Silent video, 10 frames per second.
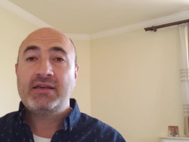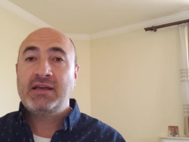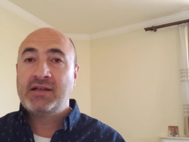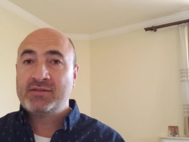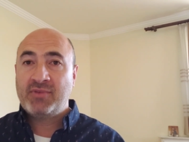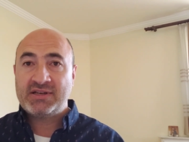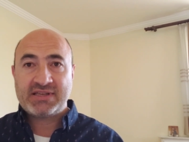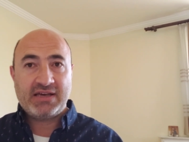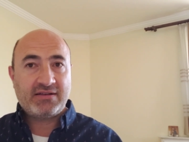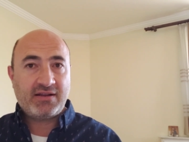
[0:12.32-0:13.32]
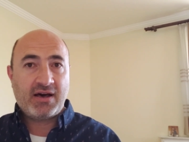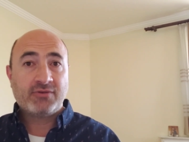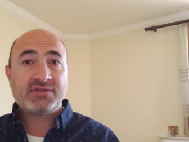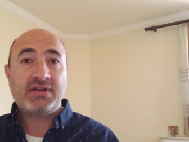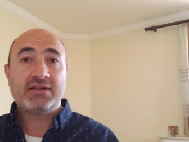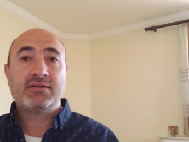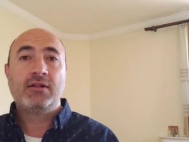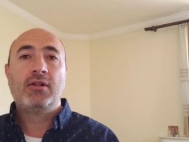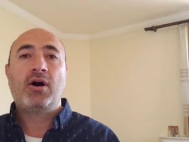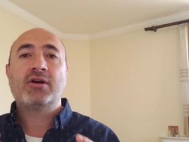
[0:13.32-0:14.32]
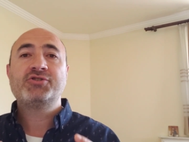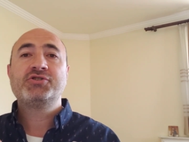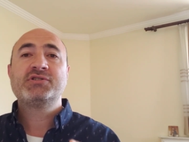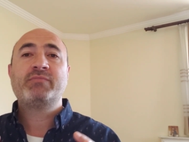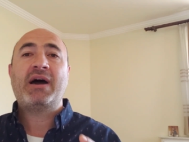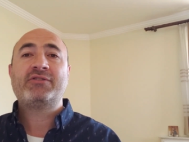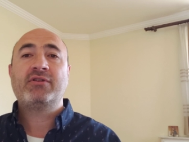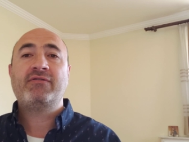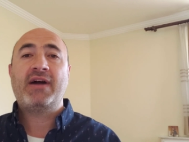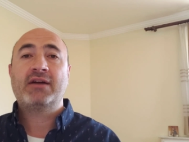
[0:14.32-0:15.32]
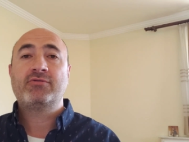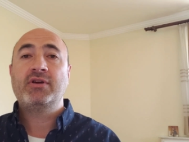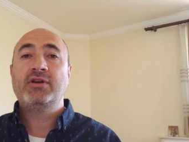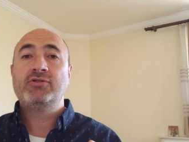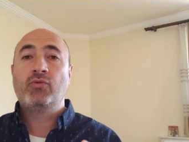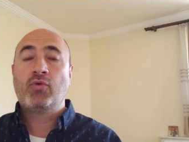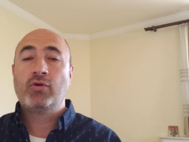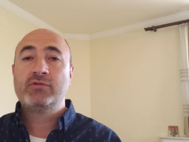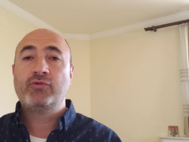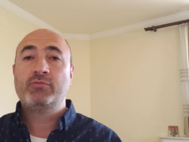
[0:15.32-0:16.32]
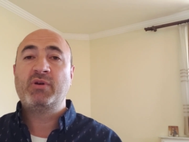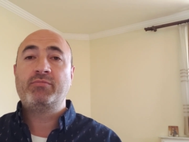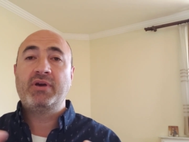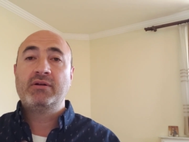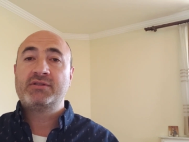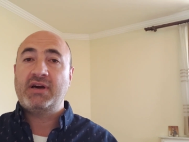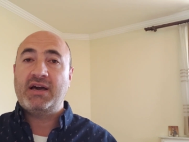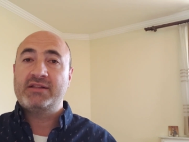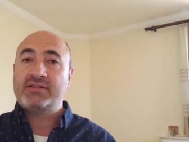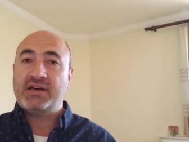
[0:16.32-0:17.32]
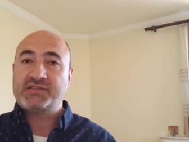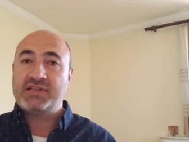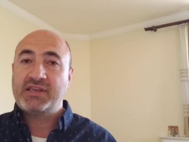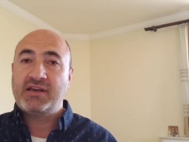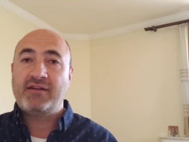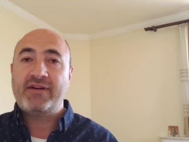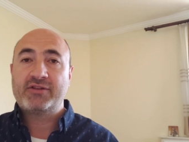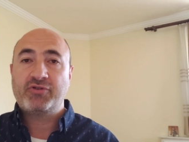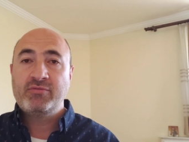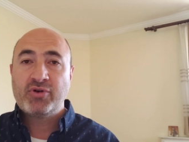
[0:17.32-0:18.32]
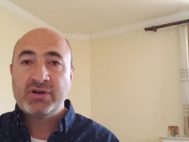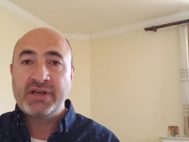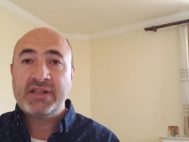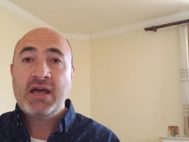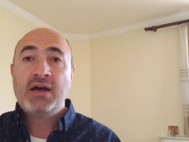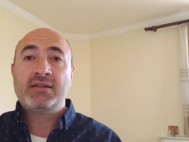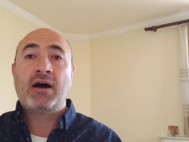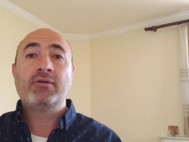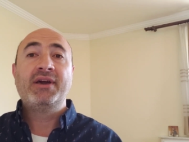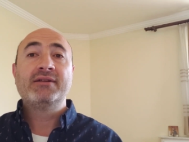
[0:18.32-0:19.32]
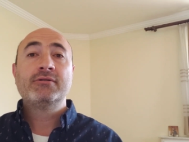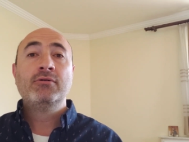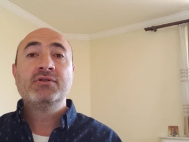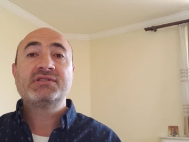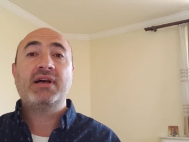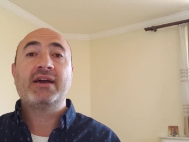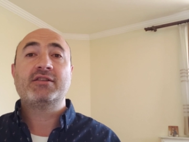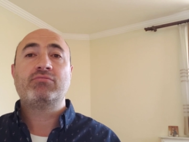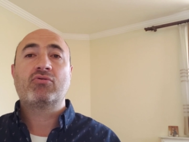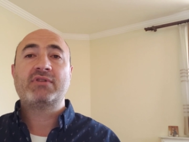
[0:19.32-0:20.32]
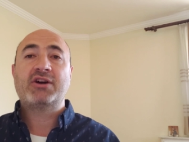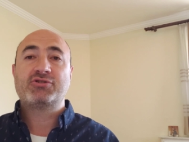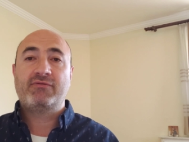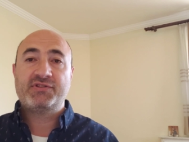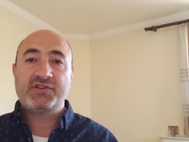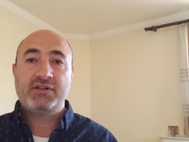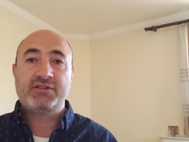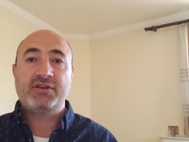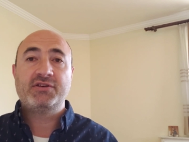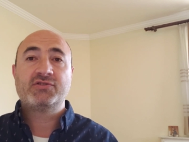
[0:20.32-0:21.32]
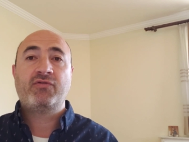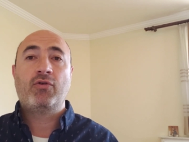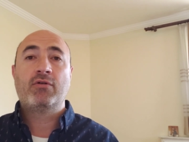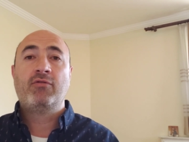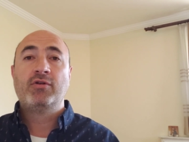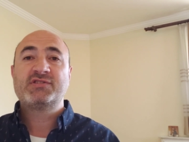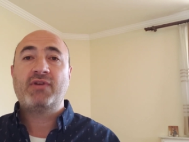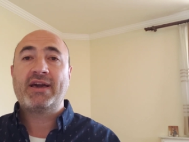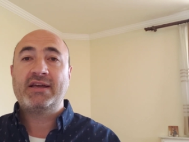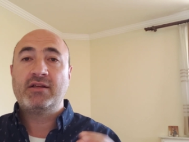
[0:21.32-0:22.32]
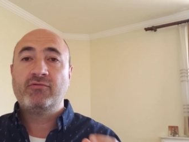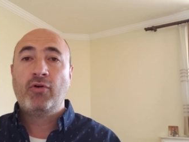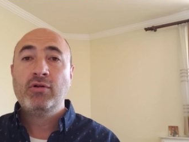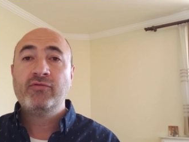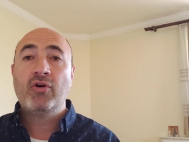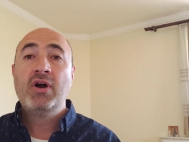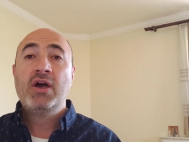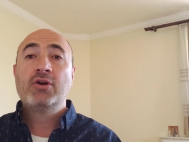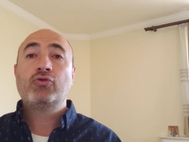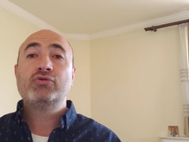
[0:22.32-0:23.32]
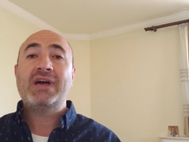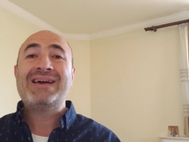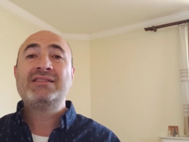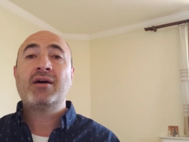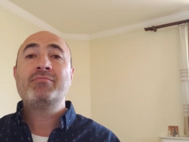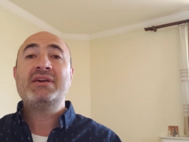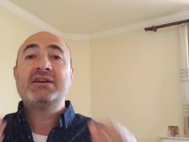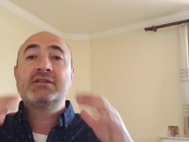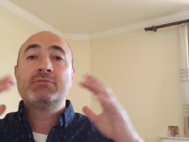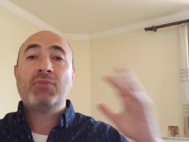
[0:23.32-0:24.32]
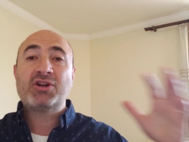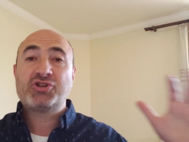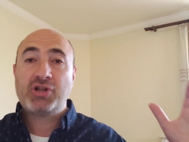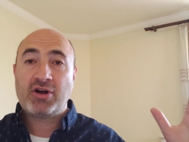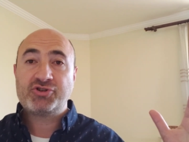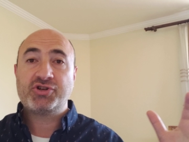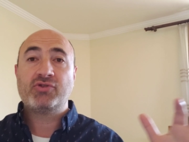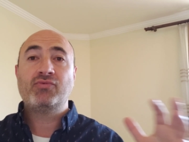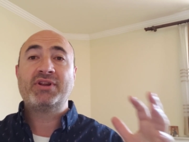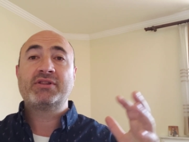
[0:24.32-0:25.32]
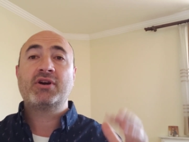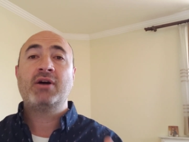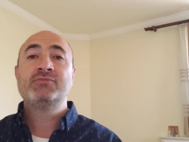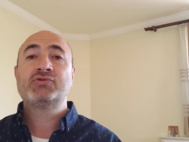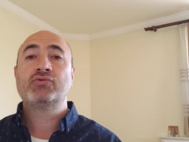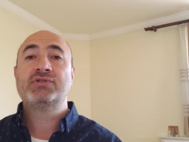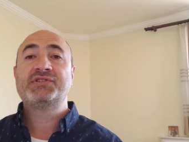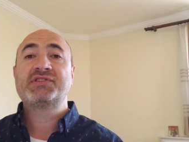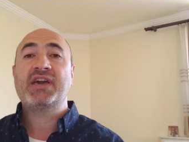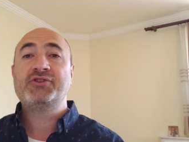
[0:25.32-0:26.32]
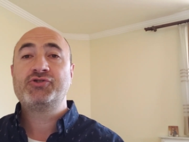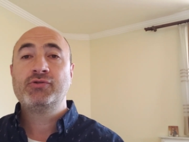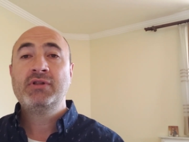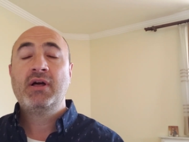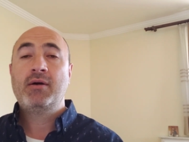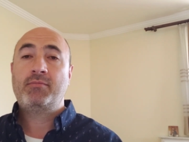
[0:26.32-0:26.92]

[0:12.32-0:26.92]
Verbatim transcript: Elon Musk had announced that the largest battery factory in the world will be built at Tesla Gigafactory Berlin. Now, it looks like the production facilities for Volkswagen and Volvo could end up being much larger when it comes to the schedule